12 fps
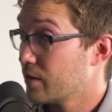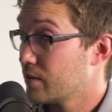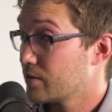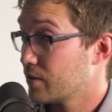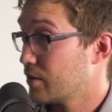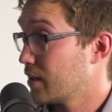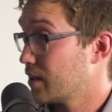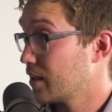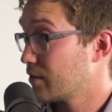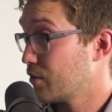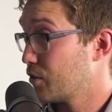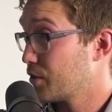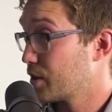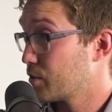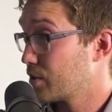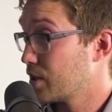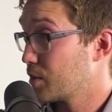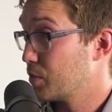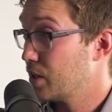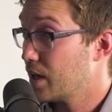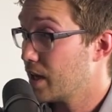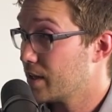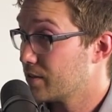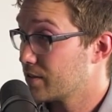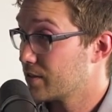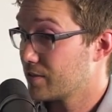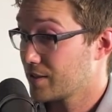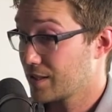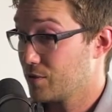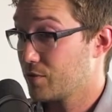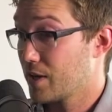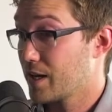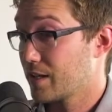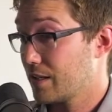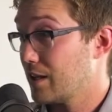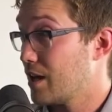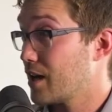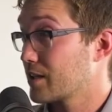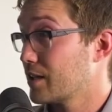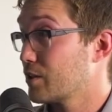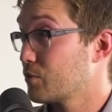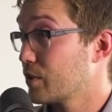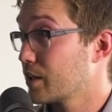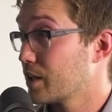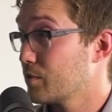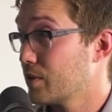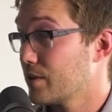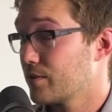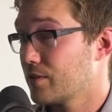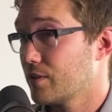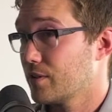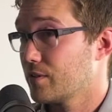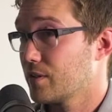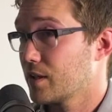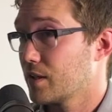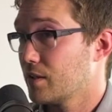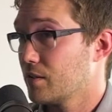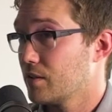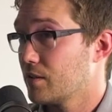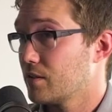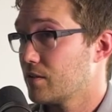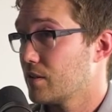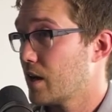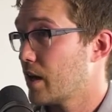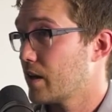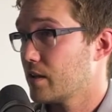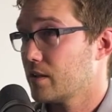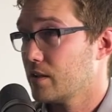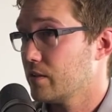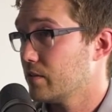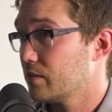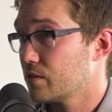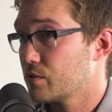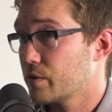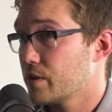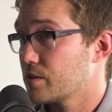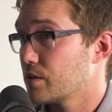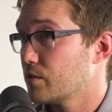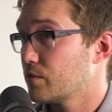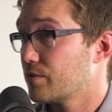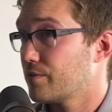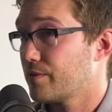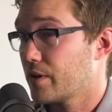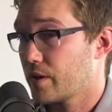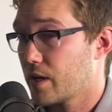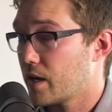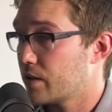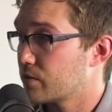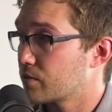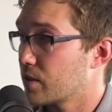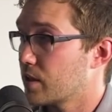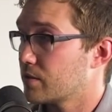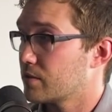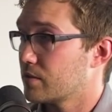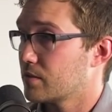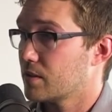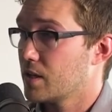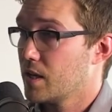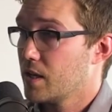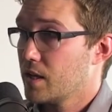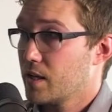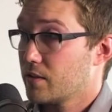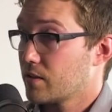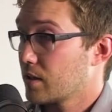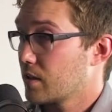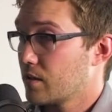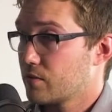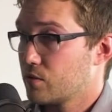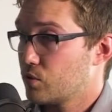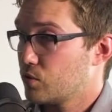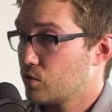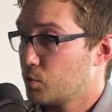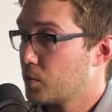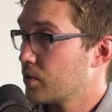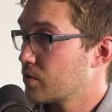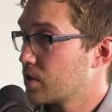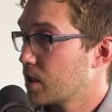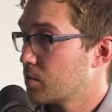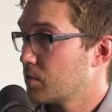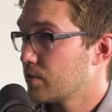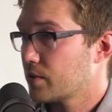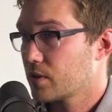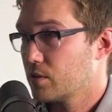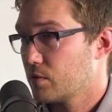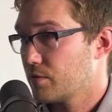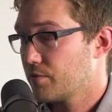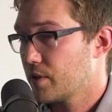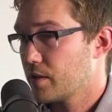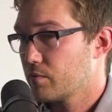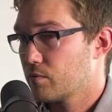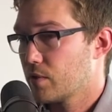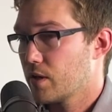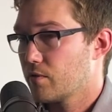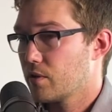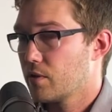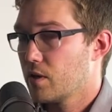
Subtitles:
So, and that's the whole thing with a young PI is like, you've got a clock that you're working with. So it's like, it's not an easy situation. It was very high stress and it's like super understandable. It's like, you know what, fine, whatever.